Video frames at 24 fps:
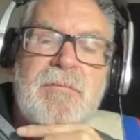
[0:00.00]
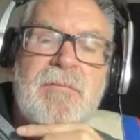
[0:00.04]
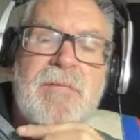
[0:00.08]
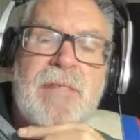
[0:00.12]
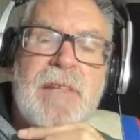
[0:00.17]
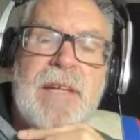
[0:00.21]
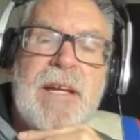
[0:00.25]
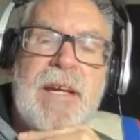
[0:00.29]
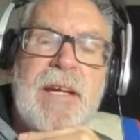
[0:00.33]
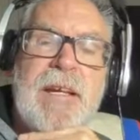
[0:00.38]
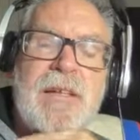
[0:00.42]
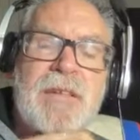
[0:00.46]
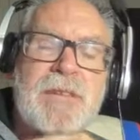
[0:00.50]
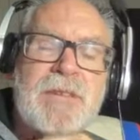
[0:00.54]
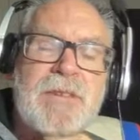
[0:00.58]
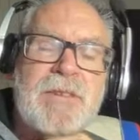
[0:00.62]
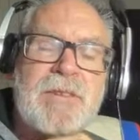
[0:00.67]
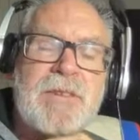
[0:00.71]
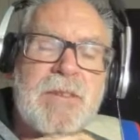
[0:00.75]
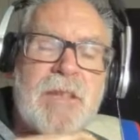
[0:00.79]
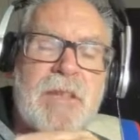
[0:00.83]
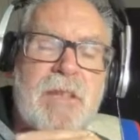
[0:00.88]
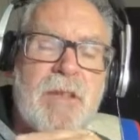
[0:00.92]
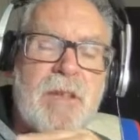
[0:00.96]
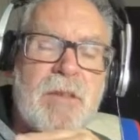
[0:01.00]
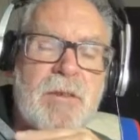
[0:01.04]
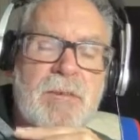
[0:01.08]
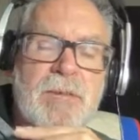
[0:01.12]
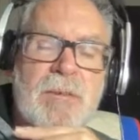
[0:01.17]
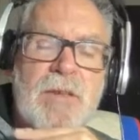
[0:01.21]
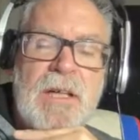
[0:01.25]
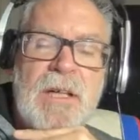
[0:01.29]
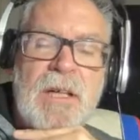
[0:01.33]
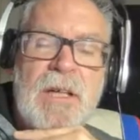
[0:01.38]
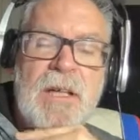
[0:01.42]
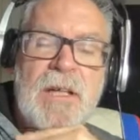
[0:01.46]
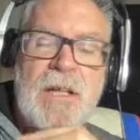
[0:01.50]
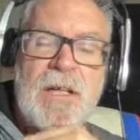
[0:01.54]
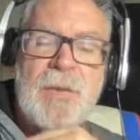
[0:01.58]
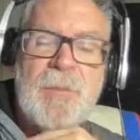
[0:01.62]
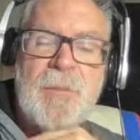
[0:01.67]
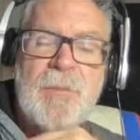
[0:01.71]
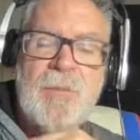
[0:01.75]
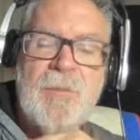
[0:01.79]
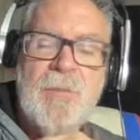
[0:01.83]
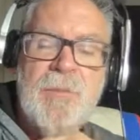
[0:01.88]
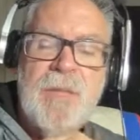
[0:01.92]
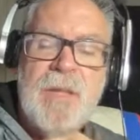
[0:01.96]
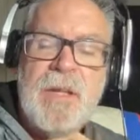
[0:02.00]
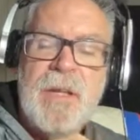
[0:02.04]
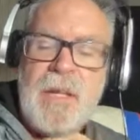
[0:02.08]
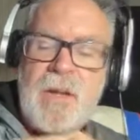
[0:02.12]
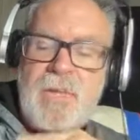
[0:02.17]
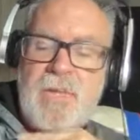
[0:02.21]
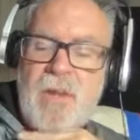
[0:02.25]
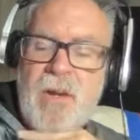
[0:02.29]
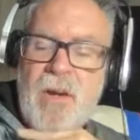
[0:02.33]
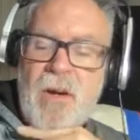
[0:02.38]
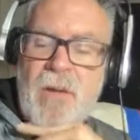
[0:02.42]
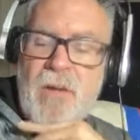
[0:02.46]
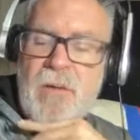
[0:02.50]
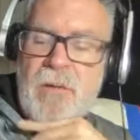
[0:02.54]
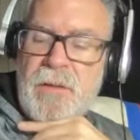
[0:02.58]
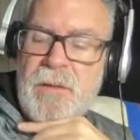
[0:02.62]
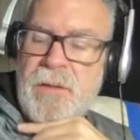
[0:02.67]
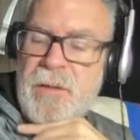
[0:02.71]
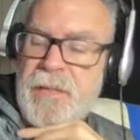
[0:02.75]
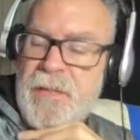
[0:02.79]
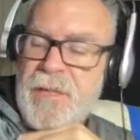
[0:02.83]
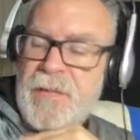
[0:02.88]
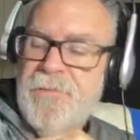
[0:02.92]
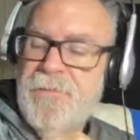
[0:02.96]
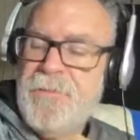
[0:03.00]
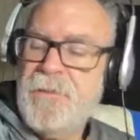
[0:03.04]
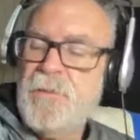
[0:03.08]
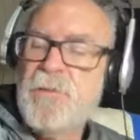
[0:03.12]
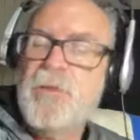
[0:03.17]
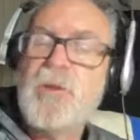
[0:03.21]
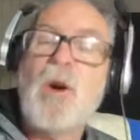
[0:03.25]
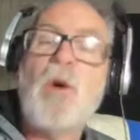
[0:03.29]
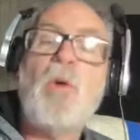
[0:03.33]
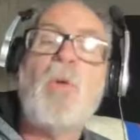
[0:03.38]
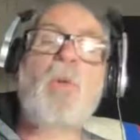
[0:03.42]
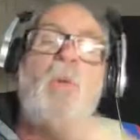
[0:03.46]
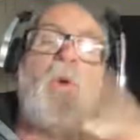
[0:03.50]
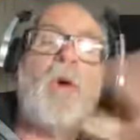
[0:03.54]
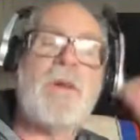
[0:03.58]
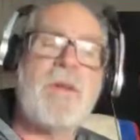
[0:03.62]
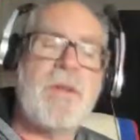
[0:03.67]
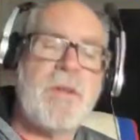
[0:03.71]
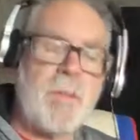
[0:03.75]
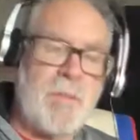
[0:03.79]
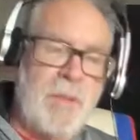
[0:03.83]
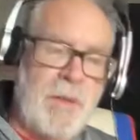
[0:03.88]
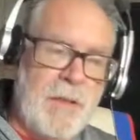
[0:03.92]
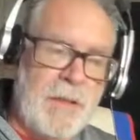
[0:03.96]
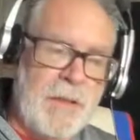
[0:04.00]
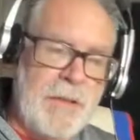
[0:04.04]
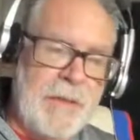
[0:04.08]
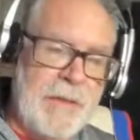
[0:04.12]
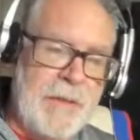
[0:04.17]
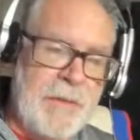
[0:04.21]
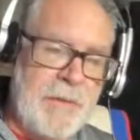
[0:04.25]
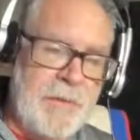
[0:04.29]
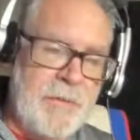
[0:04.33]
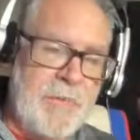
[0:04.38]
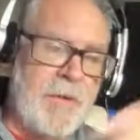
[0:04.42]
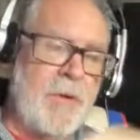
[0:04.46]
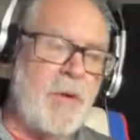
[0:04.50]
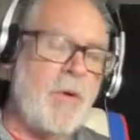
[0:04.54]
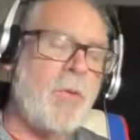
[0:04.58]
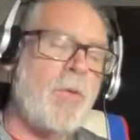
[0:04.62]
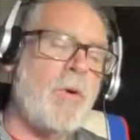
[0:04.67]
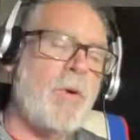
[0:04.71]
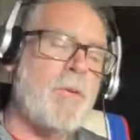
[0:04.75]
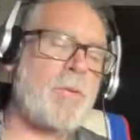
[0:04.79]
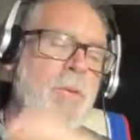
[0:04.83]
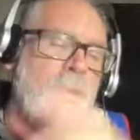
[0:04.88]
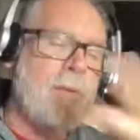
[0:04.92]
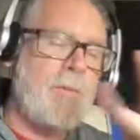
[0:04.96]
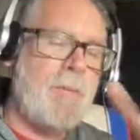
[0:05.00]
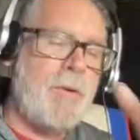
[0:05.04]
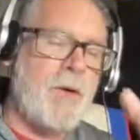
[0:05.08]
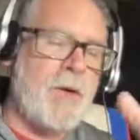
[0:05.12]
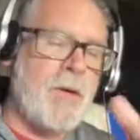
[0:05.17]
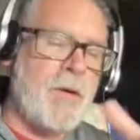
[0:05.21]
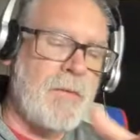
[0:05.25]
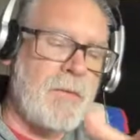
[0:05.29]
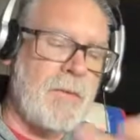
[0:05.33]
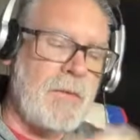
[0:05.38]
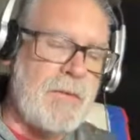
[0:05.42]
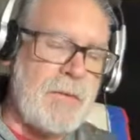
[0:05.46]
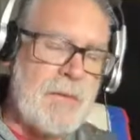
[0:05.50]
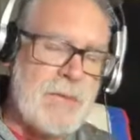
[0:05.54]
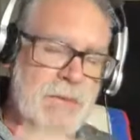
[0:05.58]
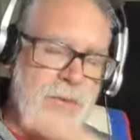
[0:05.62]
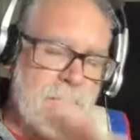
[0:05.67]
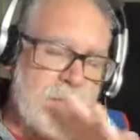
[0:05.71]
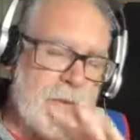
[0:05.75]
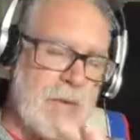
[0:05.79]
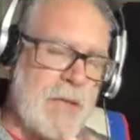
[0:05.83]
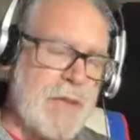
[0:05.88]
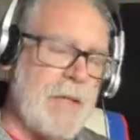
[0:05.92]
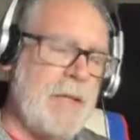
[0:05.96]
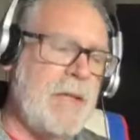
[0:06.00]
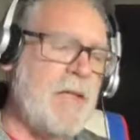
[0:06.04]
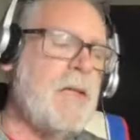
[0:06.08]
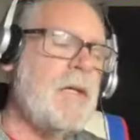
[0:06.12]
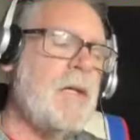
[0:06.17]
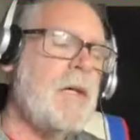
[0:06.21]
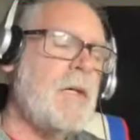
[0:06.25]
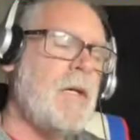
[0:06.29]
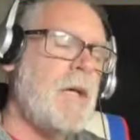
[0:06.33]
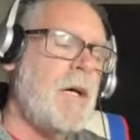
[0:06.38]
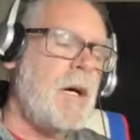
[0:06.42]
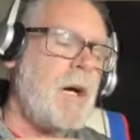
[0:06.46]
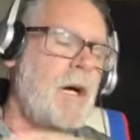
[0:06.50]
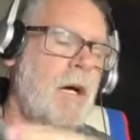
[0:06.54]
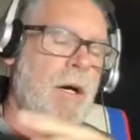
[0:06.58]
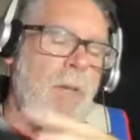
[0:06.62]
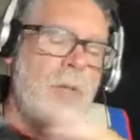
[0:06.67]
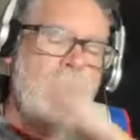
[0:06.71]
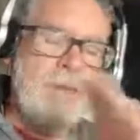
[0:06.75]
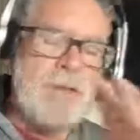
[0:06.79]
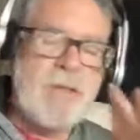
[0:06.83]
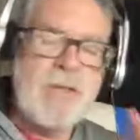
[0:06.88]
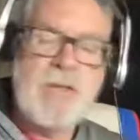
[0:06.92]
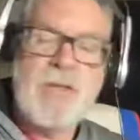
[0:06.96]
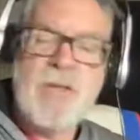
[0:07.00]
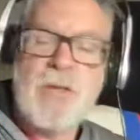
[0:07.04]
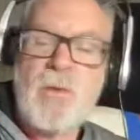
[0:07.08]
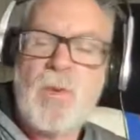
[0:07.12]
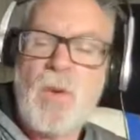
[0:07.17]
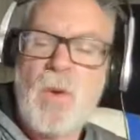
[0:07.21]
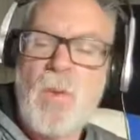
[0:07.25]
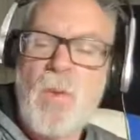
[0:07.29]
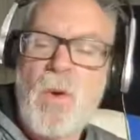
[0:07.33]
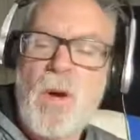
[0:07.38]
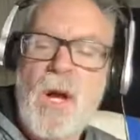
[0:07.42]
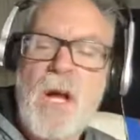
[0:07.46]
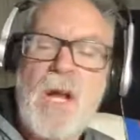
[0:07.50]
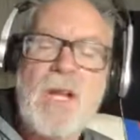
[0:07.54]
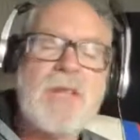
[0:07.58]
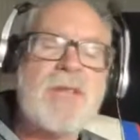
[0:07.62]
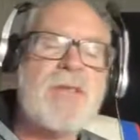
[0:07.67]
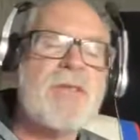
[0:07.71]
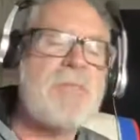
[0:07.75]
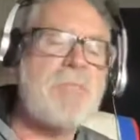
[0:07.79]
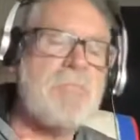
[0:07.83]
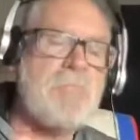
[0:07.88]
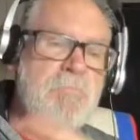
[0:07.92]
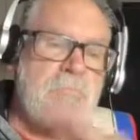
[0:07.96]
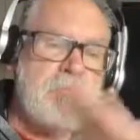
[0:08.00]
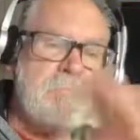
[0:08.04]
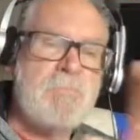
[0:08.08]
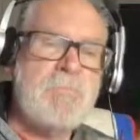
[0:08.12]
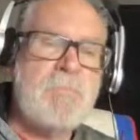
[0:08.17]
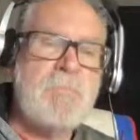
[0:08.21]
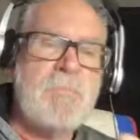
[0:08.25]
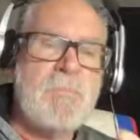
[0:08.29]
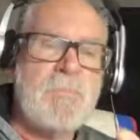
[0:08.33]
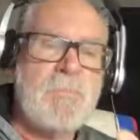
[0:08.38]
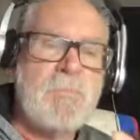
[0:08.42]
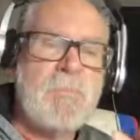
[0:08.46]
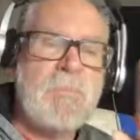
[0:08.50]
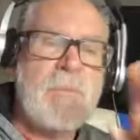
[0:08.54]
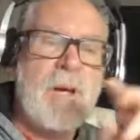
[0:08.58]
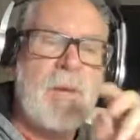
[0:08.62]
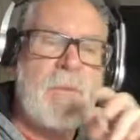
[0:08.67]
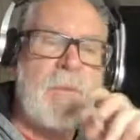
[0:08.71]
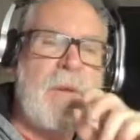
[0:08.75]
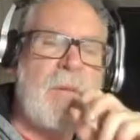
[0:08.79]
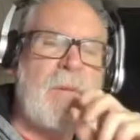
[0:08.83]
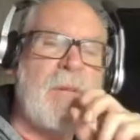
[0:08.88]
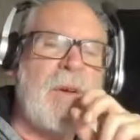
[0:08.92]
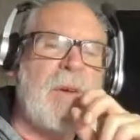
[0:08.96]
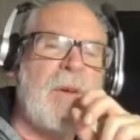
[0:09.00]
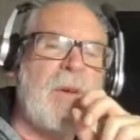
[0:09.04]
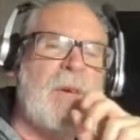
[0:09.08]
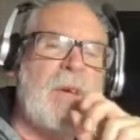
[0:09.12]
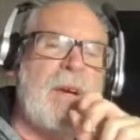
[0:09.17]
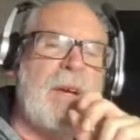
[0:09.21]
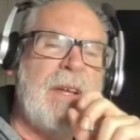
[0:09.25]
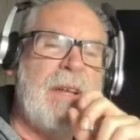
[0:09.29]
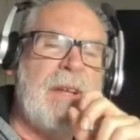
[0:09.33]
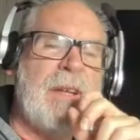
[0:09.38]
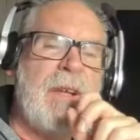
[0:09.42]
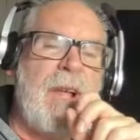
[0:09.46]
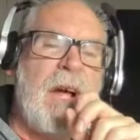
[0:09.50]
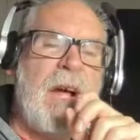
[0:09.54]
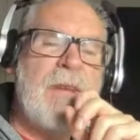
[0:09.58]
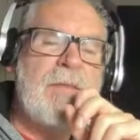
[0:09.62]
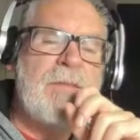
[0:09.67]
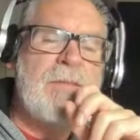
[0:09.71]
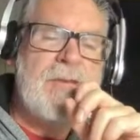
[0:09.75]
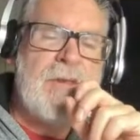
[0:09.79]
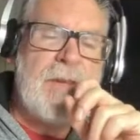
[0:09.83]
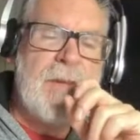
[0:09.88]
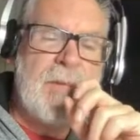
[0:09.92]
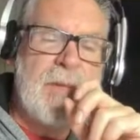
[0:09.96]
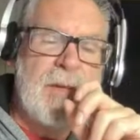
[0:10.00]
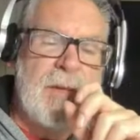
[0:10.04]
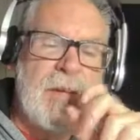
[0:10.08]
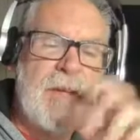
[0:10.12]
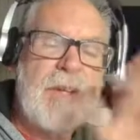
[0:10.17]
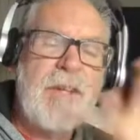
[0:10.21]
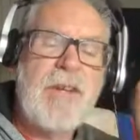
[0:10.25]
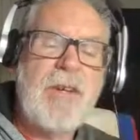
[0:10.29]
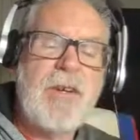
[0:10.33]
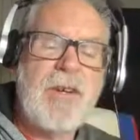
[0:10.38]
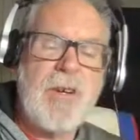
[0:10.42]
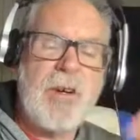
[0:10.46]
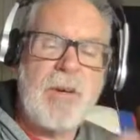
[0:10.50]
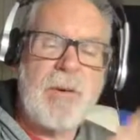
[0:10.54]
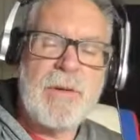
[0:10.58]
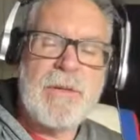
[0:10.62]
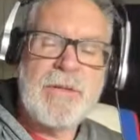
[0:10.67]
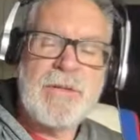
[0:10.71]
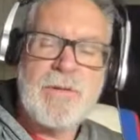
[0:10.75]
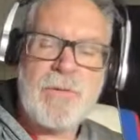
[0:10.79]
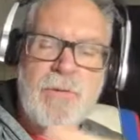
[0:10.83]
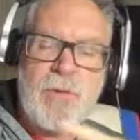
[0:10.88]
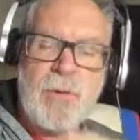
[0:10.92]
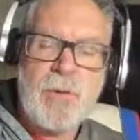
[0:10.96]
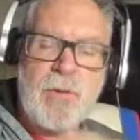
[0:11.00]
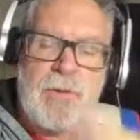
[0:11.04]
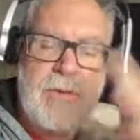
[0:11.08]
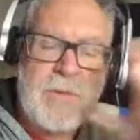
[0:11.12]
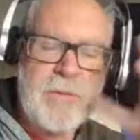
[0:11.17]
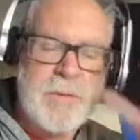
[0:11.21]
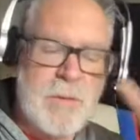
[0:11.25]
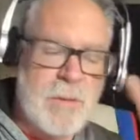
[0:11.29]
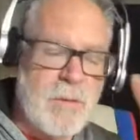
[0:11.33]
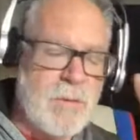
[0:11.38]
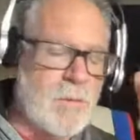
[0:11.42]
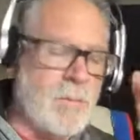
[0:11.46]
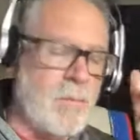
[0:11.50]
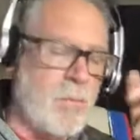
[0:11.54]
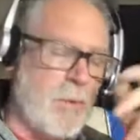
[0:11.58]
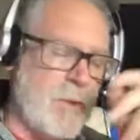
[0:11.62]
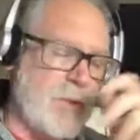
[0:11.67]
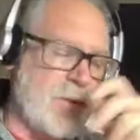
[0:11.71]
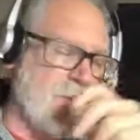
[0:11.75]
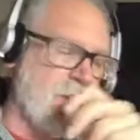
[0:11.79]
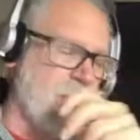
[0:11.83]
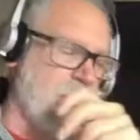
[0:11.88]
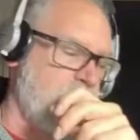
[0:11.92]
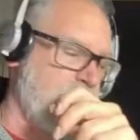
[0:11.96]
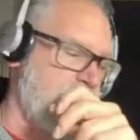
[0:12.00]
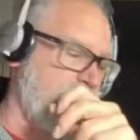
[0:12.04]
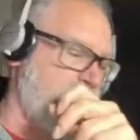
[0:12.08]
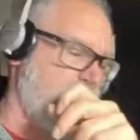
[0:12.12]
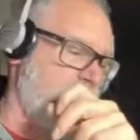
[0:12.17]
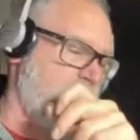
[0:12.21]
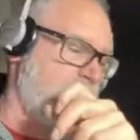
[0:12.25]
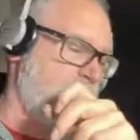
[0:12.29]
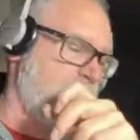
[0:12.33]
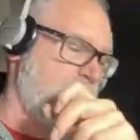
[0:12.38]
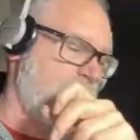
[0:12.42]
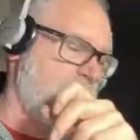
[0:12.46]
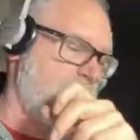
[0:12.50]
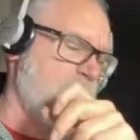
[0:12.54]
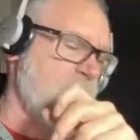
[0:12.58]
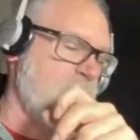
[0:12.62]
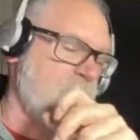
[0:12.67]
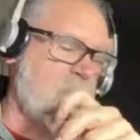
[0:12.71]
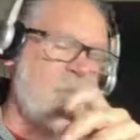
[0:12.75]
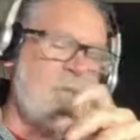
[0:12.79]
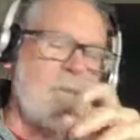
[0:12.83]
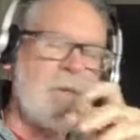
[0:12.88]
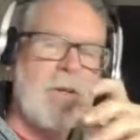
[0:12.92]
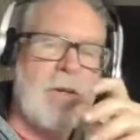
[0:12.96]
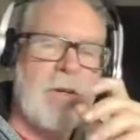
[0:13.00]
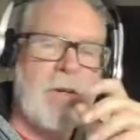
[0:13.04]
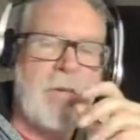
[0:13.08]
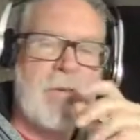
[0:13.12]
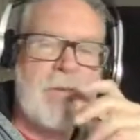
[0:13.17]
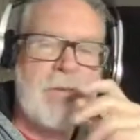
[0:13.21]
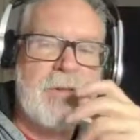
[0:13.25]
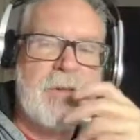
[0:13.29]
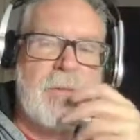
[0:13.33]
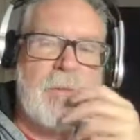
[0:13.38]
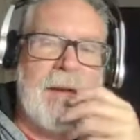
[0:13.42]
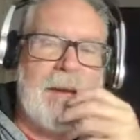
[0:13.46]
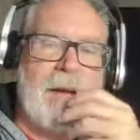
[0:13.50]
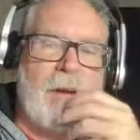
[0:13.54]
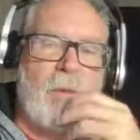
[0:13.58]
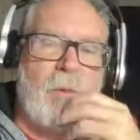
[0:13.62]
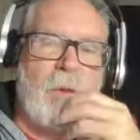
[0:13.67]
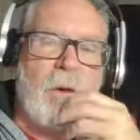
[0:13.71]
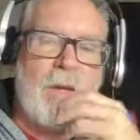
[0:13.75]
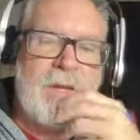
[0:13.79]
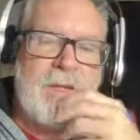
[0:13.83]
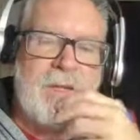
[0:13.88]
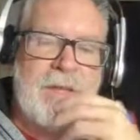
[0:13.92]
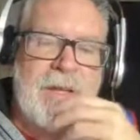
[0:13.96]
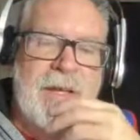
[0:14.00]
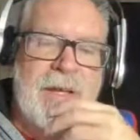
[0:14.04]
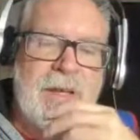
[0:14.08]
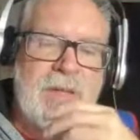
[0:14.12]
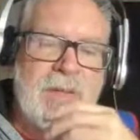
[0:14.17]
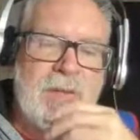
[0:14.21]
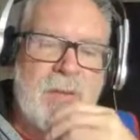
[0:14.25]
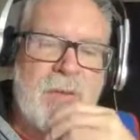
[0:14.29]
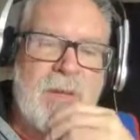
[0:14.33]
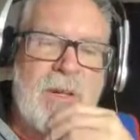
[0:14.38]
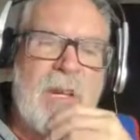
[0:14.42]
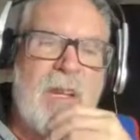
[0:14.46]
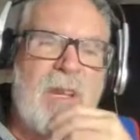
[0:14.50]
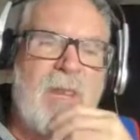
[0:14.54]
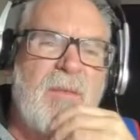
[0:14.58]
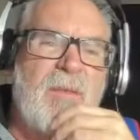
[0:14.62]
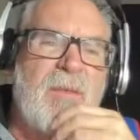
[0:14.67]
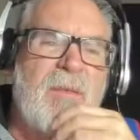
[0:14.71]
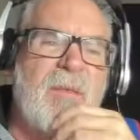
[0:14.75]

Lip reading: Yeah. So if you don't want to play, if you don't want to be a part of it, that's okay. But you just want to watch, I'm going to go ahead and live stream it. And you can always, of course, once the stream is over, you can always go back and watch that as well.